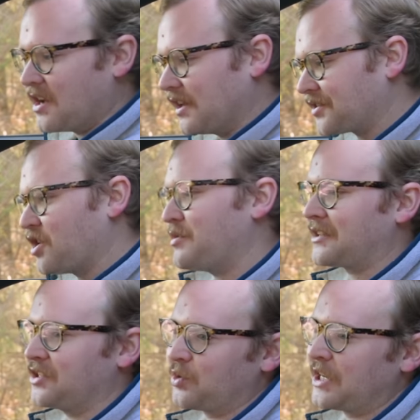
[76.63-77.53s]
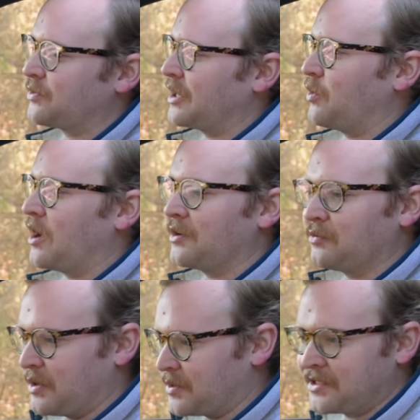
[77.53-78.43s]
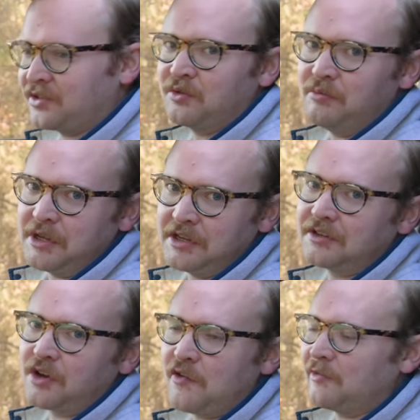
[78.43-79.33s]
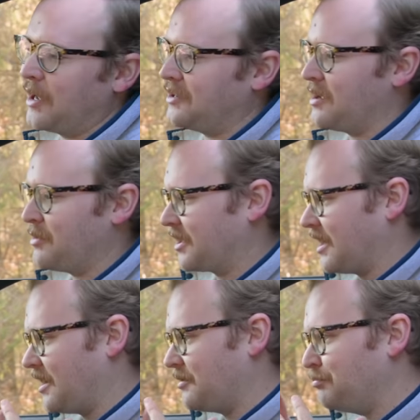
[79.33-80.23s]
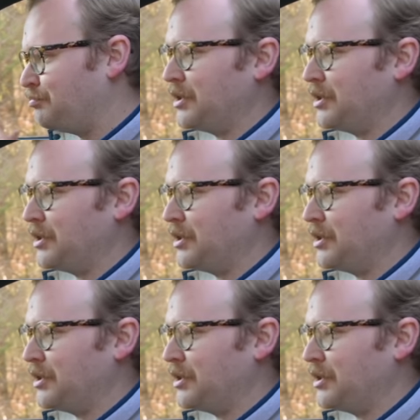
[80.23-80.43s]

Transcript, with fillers: Let's go back to twenty twenty-one, where we're still mid-COVID pandemic and